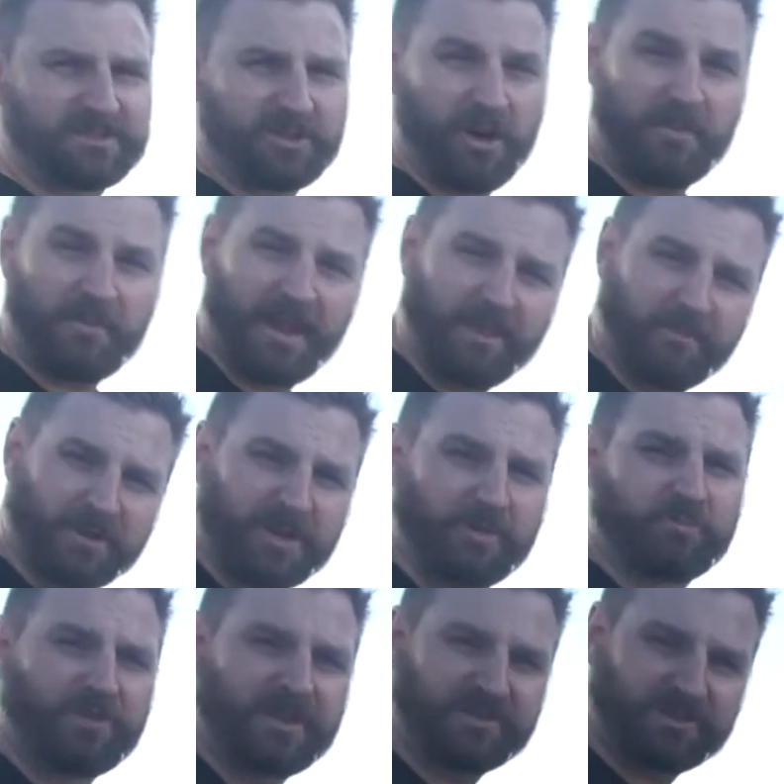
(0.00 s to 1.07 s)
at a time, and then we're going to
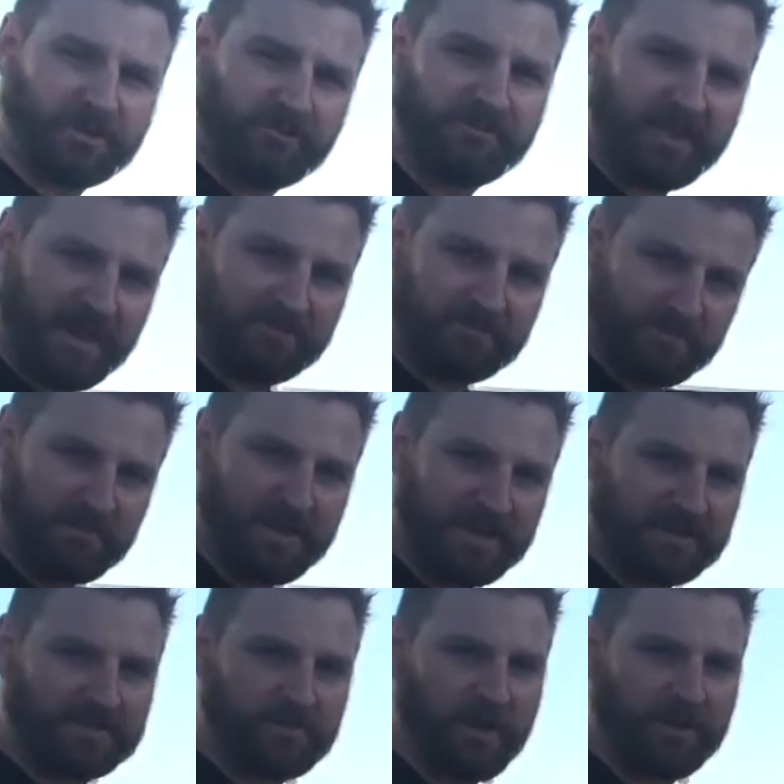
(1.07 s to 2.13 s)
rinse off that
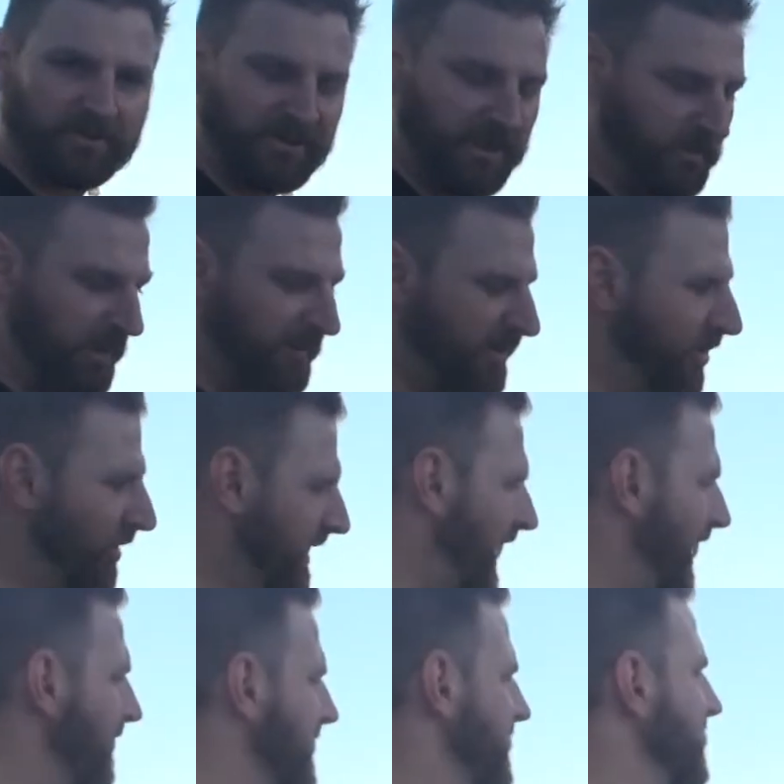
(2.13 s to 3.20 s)
mitt as well, so that way we're not
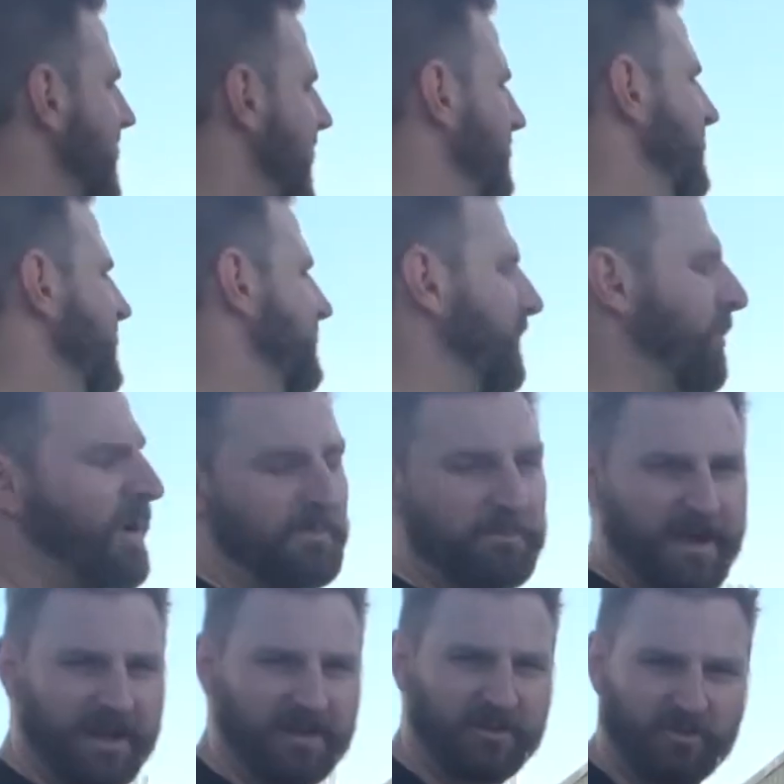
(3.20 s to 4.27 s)
carrying contaminants from one
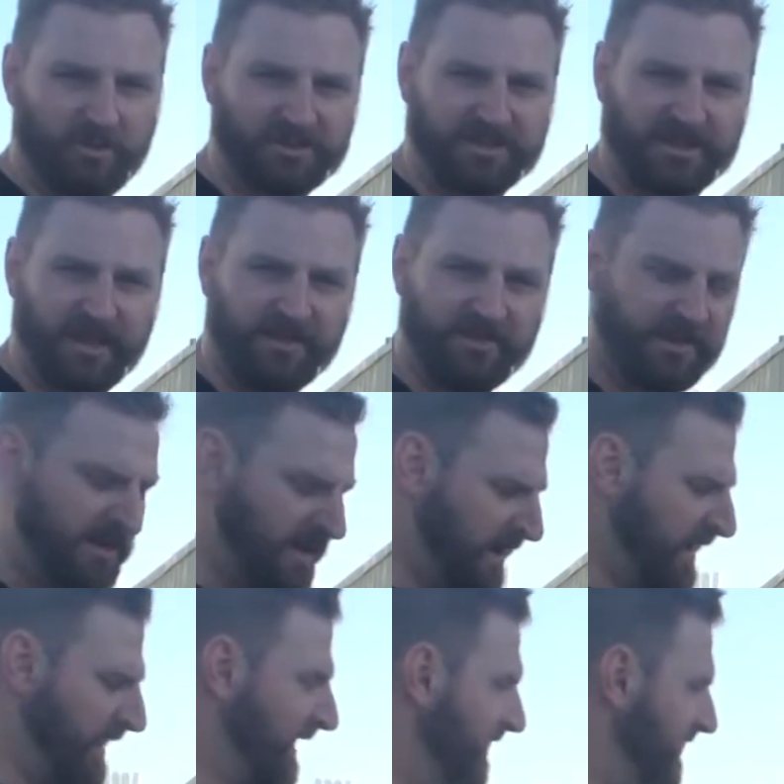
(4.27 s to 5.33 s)
panel across to the other.
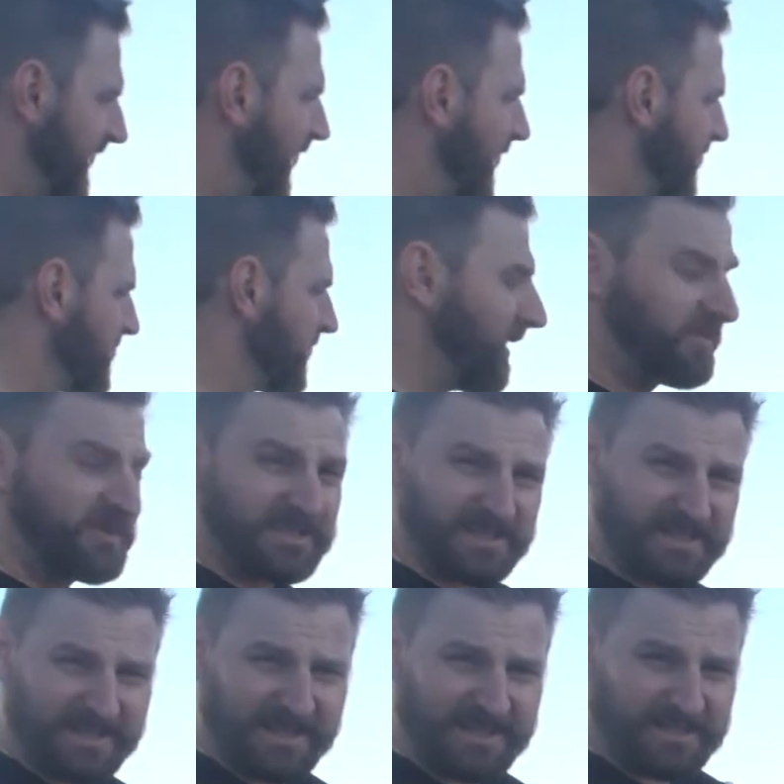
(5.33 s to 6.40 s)
Start at the top because
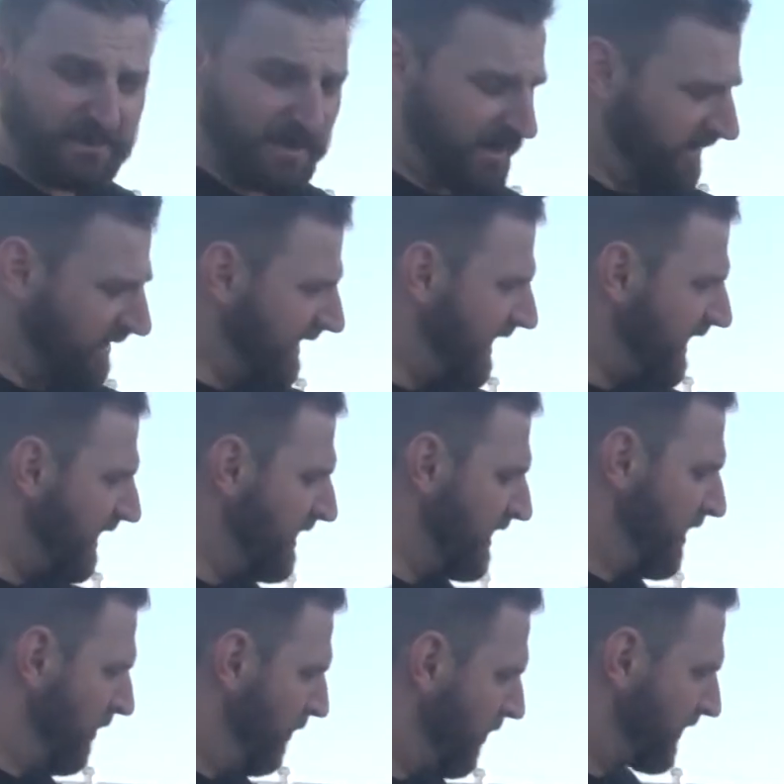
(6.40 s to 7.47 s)
it's the cleanest part of the car,
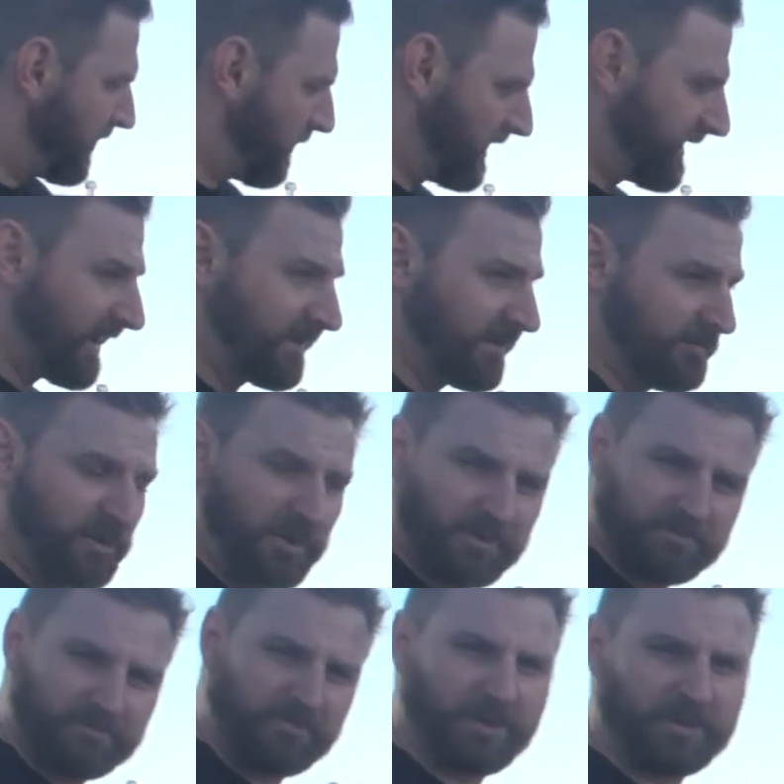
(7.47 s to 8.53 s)
work your way down to the
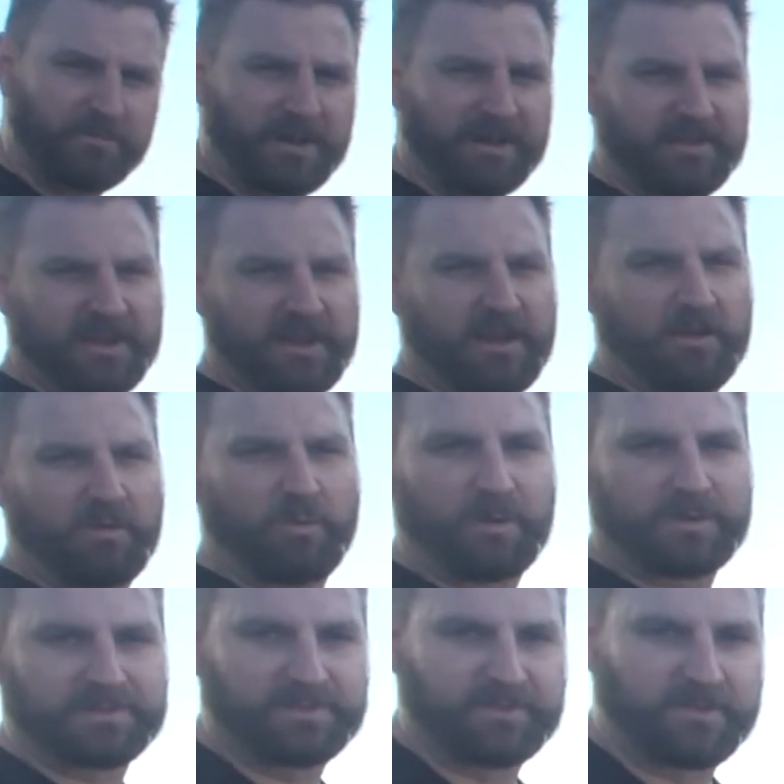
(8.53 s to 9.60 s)
bottom part of the car, always the